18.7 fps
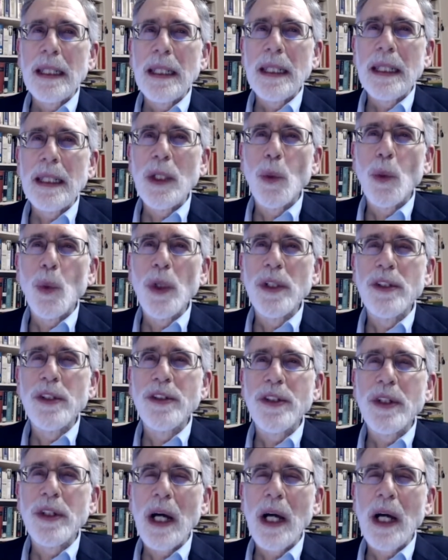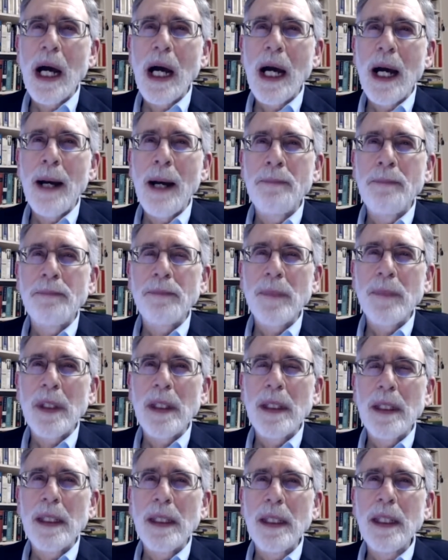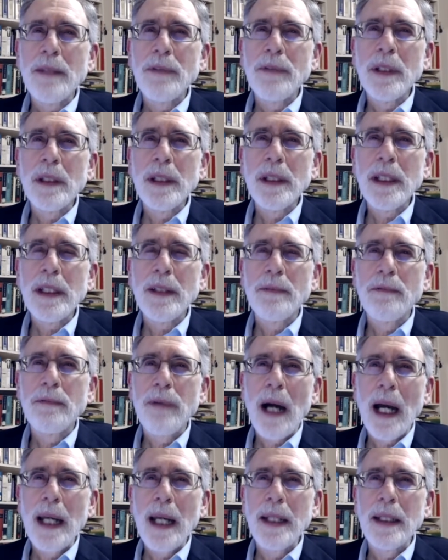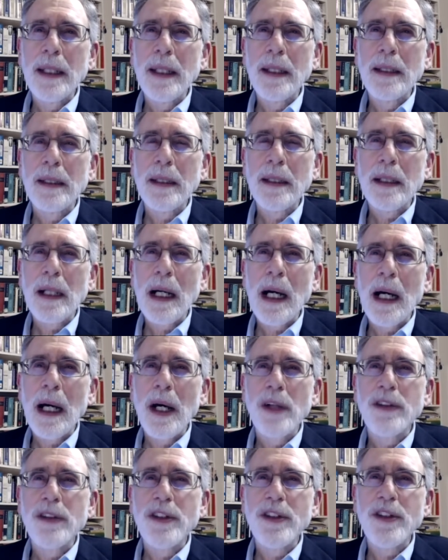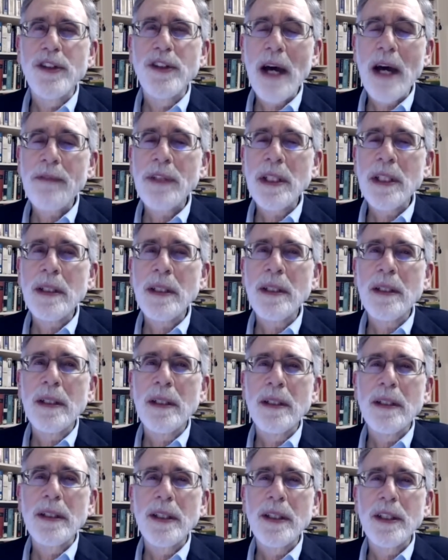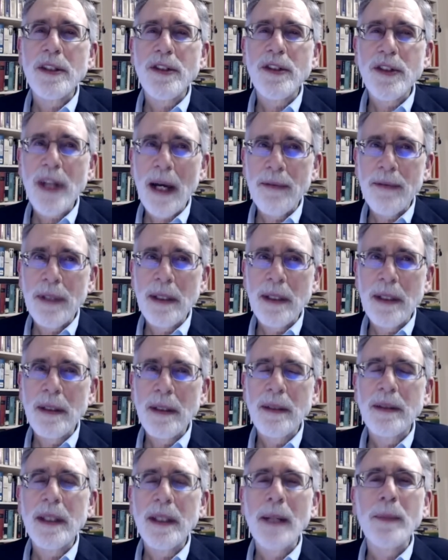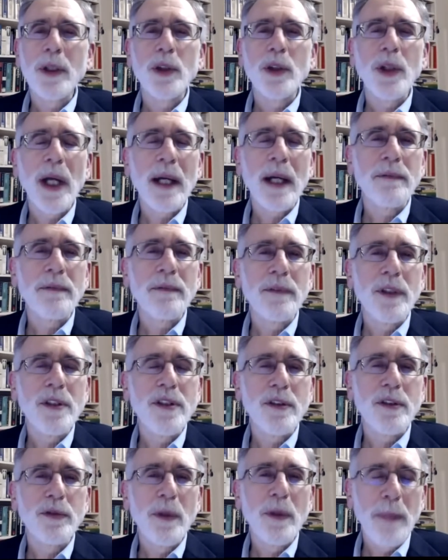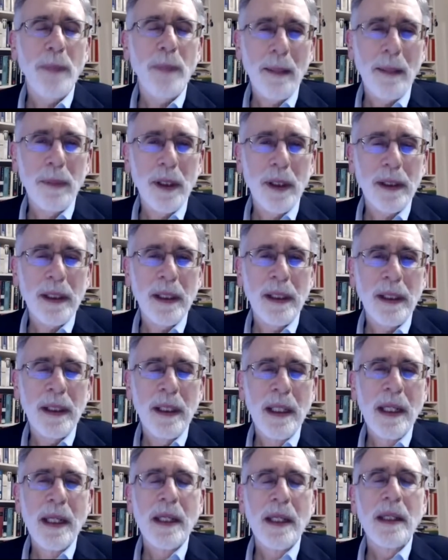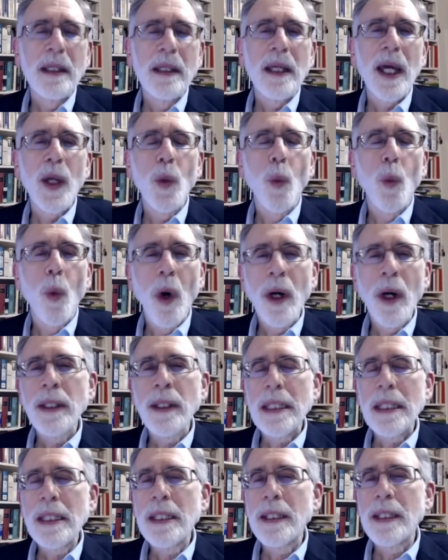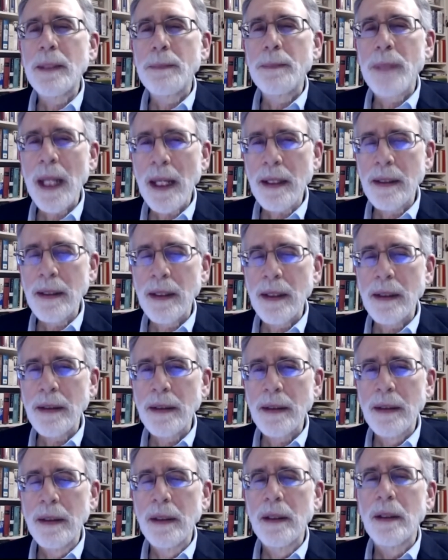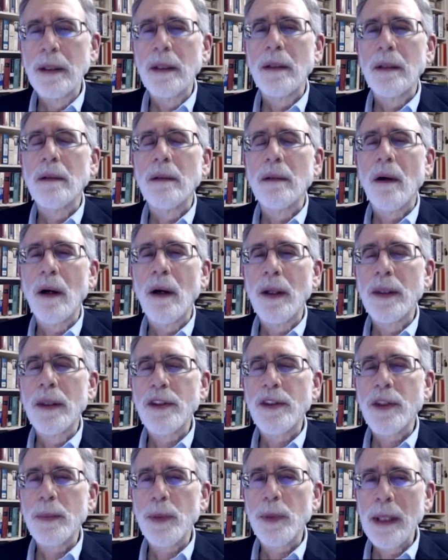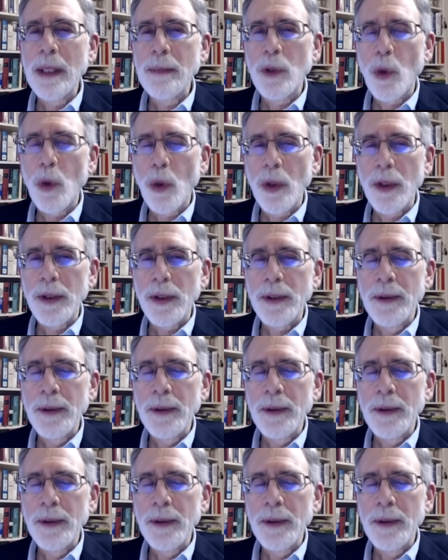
It was um, evenly divided, uh, seven to seven Democrat versus Republican, and one independent on the Supreme Court.